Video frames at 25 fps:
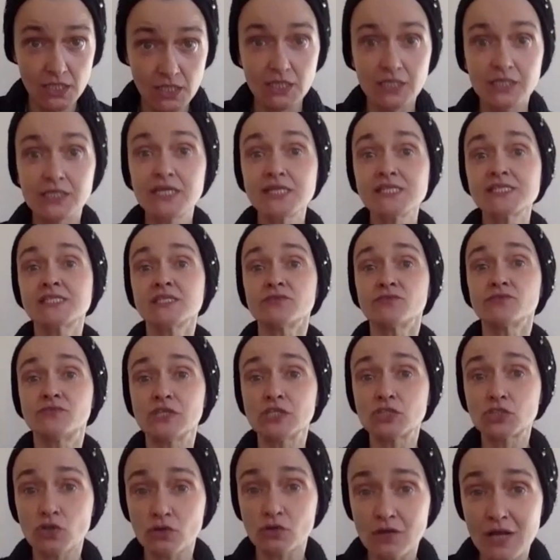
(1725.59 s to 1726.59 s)
This
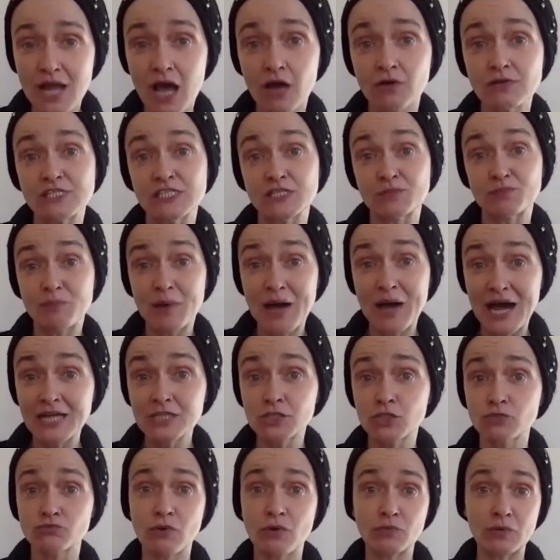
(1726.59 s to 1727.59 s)
vision now is
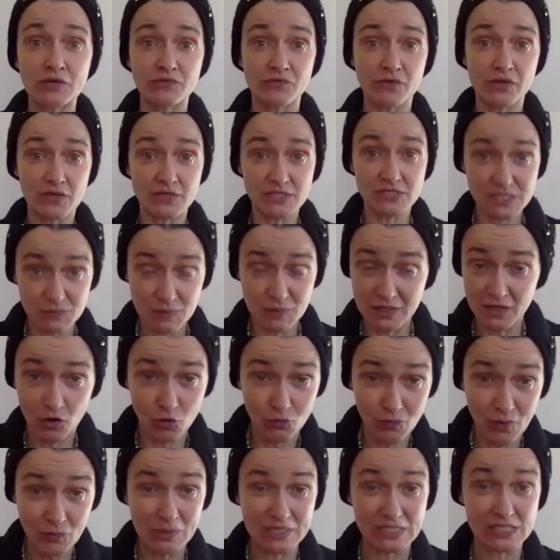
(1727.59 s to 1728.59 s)
part of
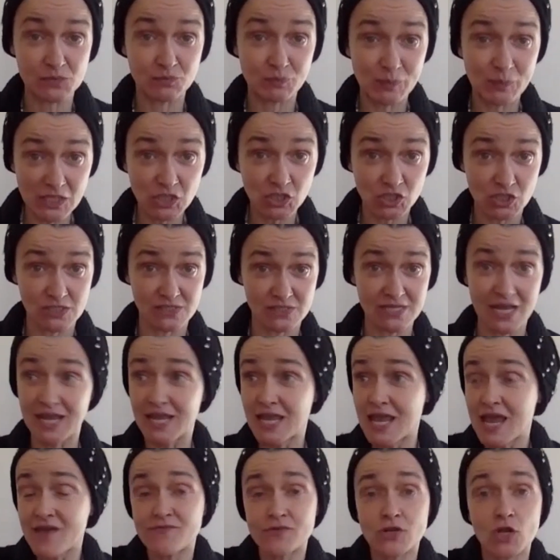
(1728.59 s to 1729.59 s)
our species. I
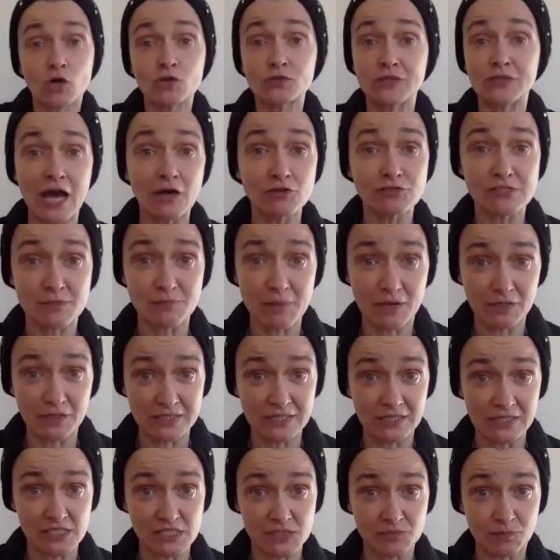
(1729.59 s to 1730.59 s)
have no doubts about
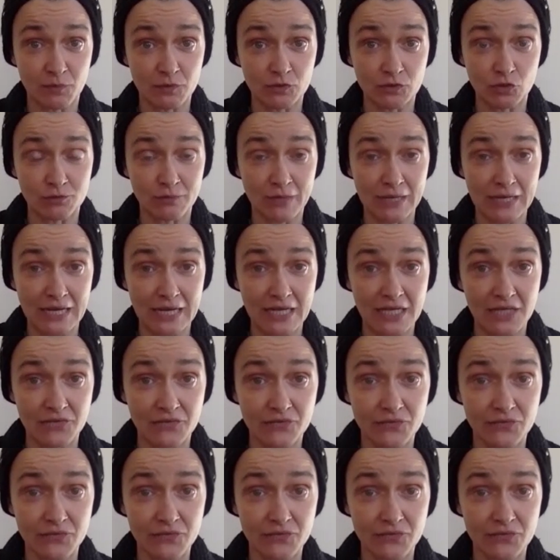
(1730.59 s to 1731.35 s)
it at this point of my life.